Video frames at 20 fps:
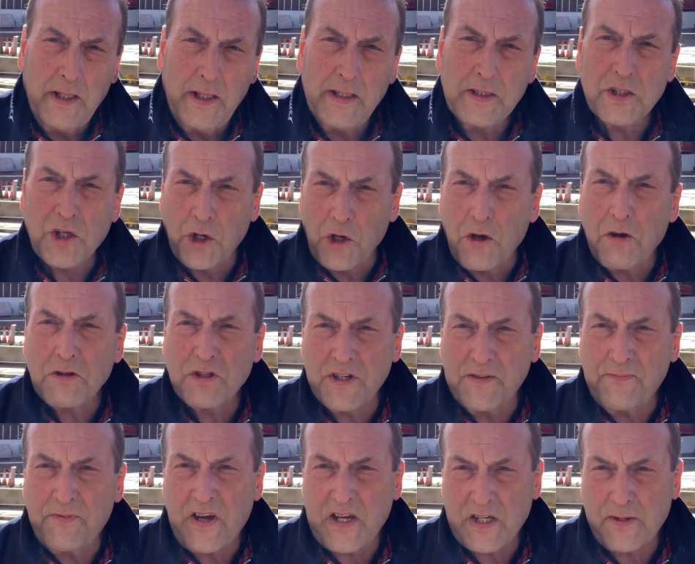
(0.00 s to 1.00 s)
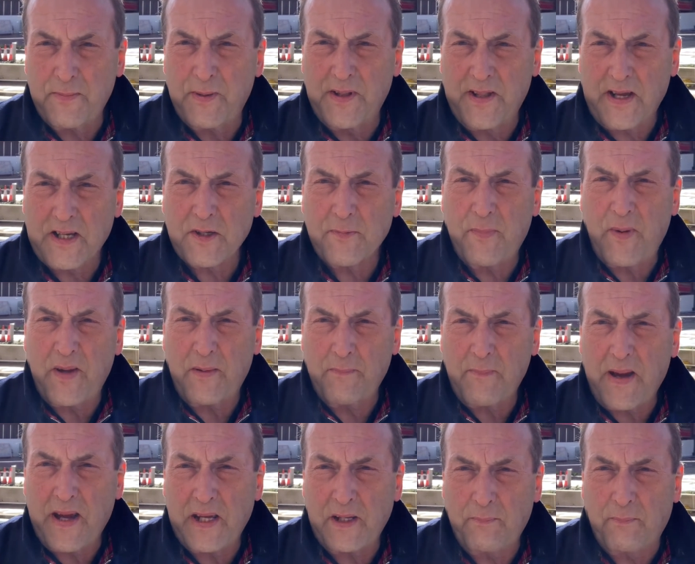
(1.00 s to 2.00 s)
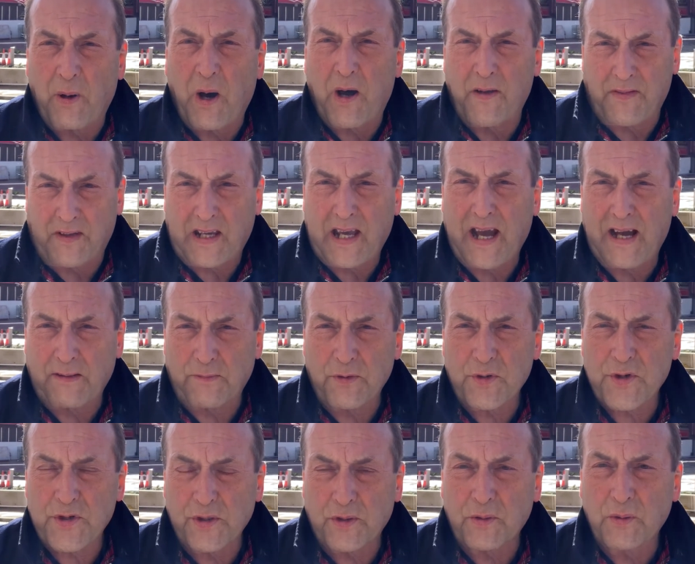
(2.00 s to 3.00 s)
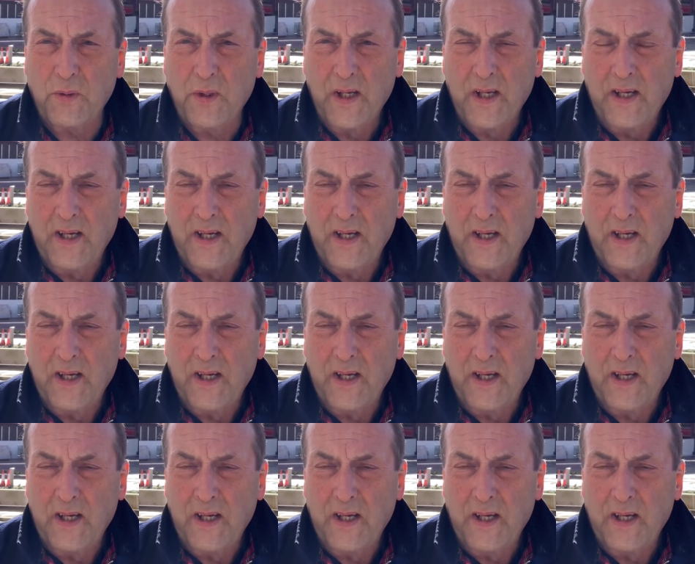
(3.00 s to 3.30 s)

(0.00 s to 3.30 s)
It's a large investment that's been made by the council,